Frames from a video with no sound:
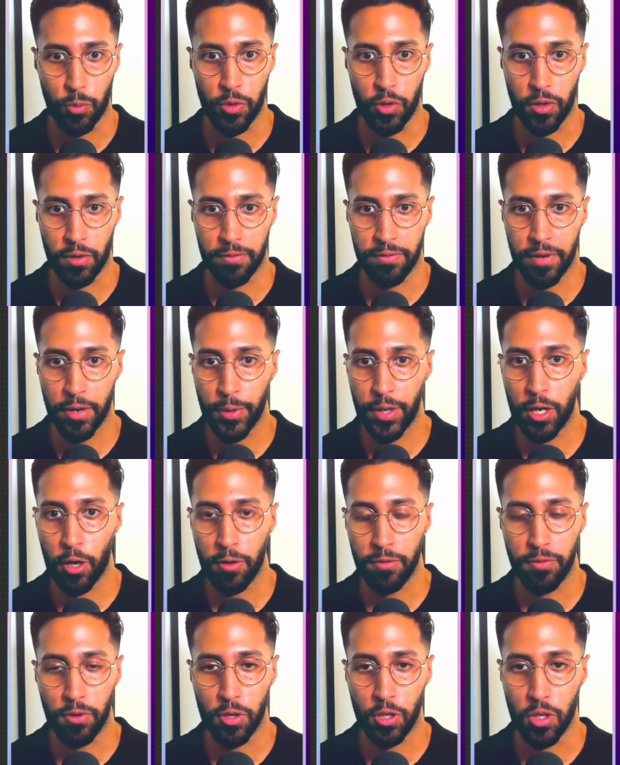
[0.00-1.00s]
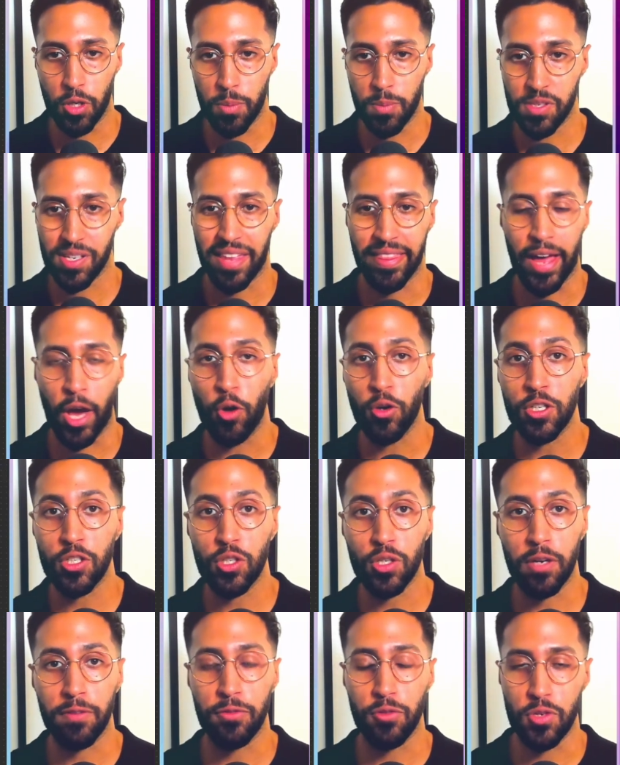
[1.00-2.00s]
doing very low volumes, that only took
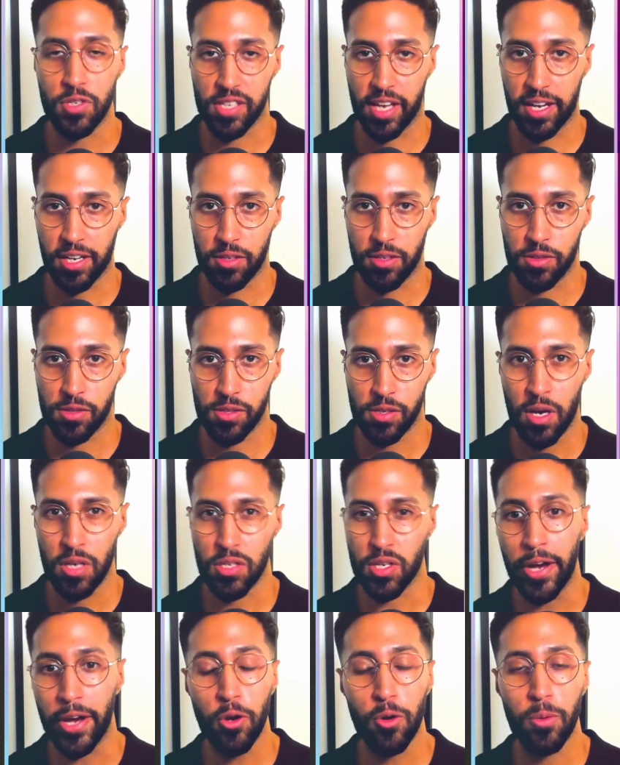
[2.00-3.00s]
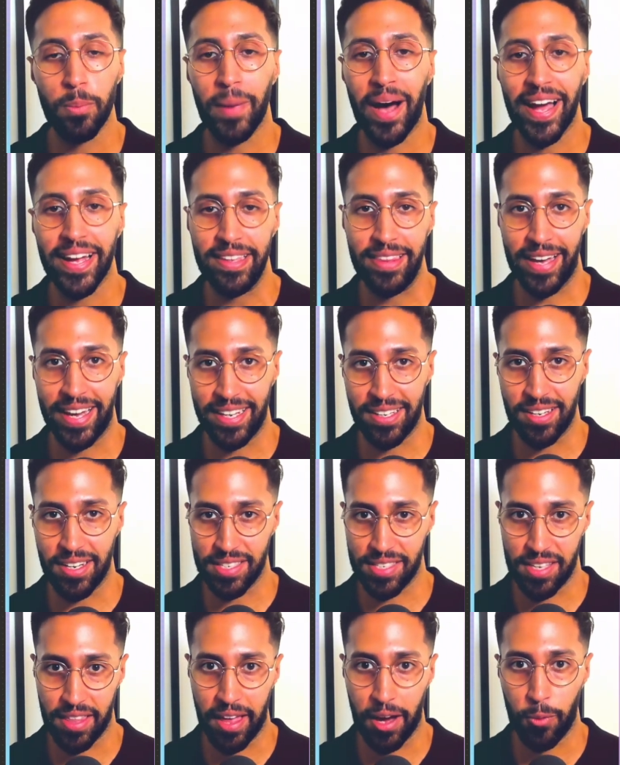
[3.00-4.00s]
a few seconds. So I don't mind that it does
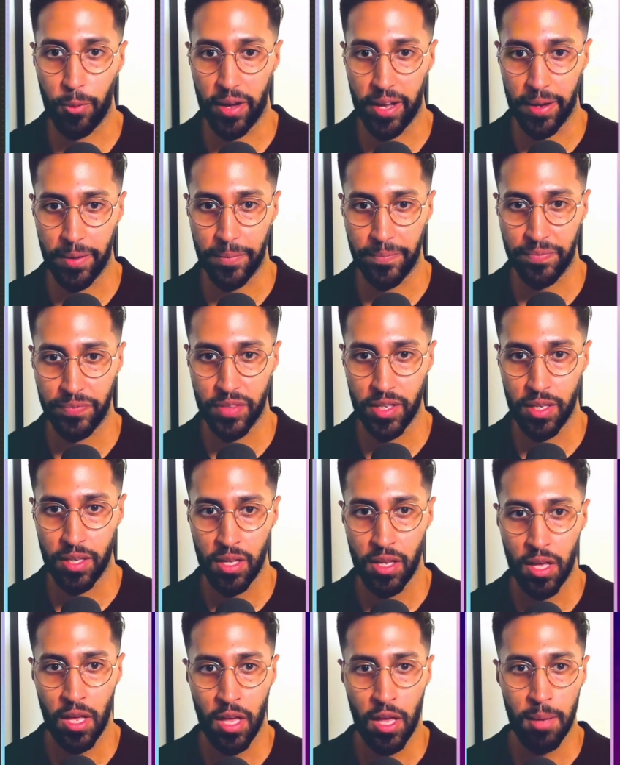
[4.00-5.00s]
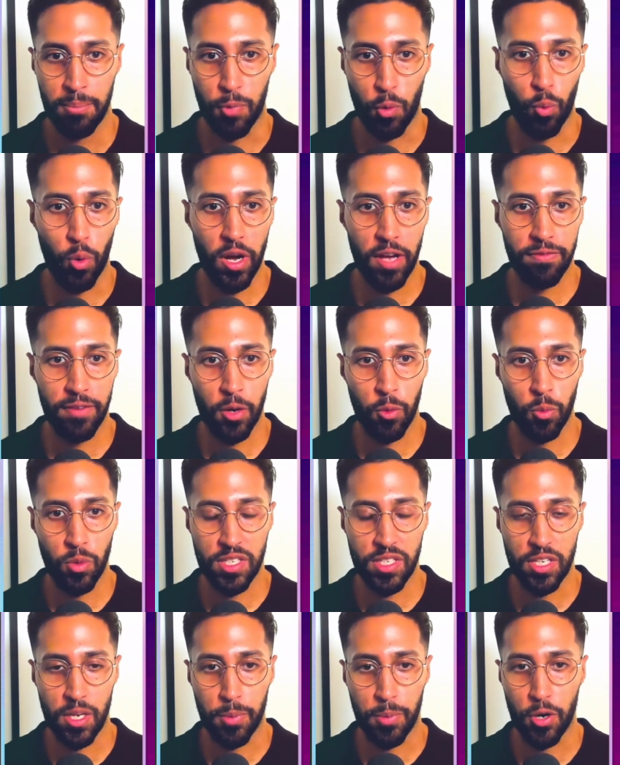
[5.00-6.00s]
it that way. But what if I wanted
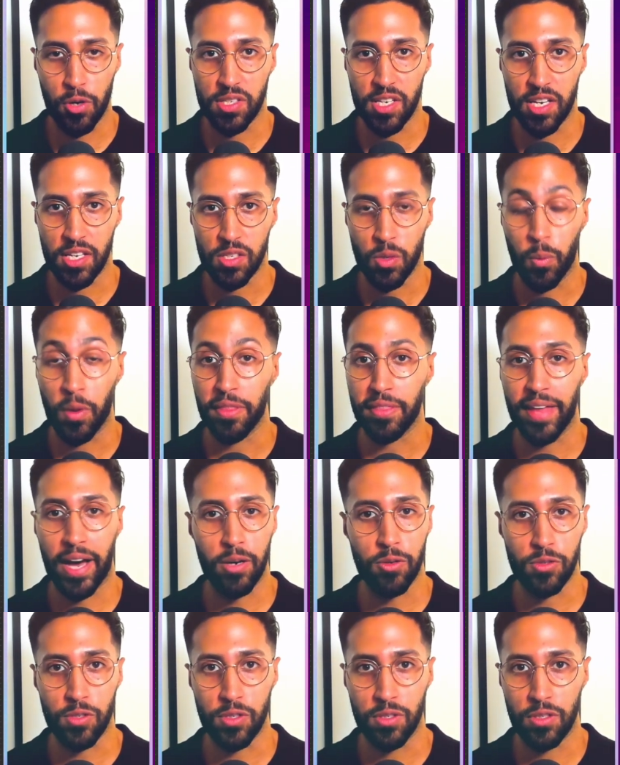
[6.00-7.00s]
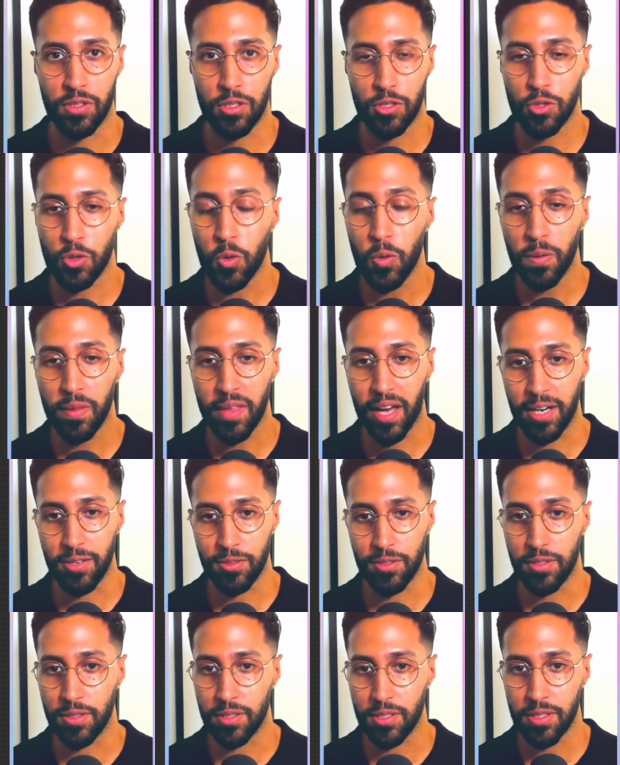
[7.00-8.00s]
to process 1,000,
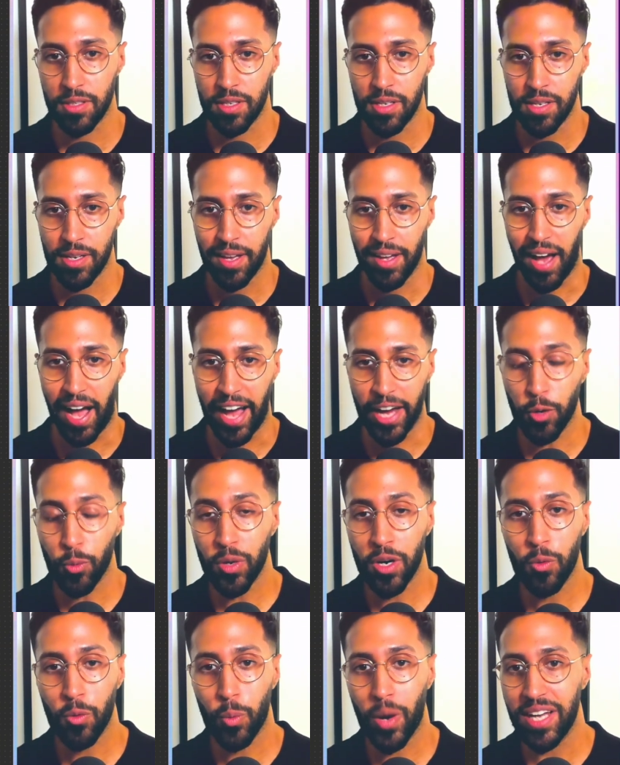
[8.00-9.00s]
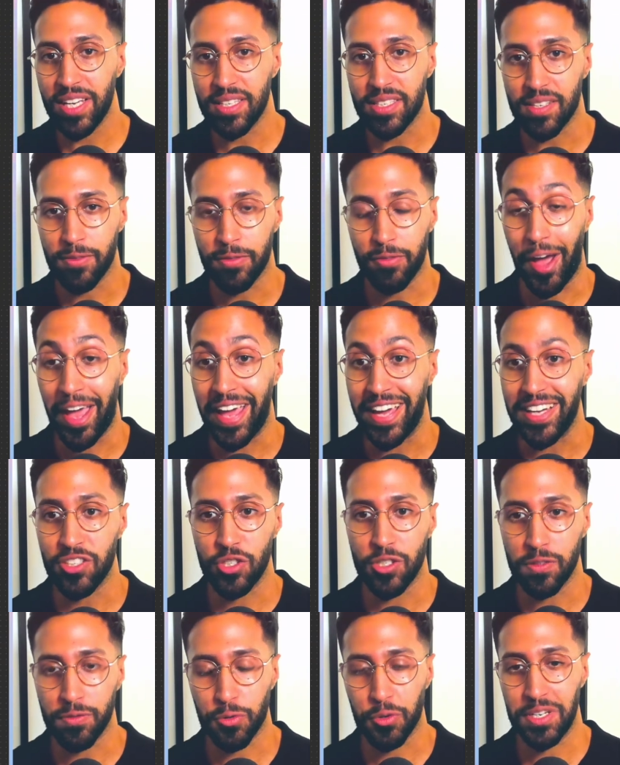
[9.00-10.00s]
2,000? I don't want to wait for
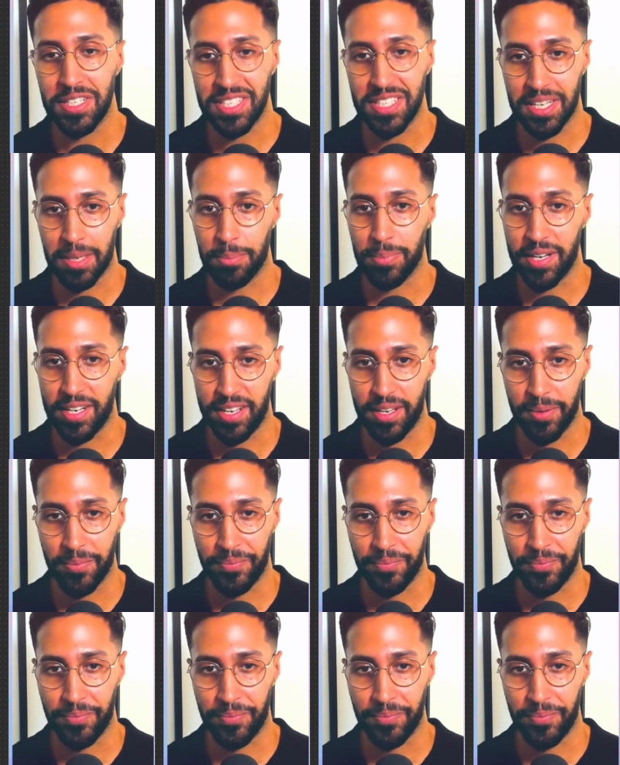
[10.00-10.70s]
ages for it to complete.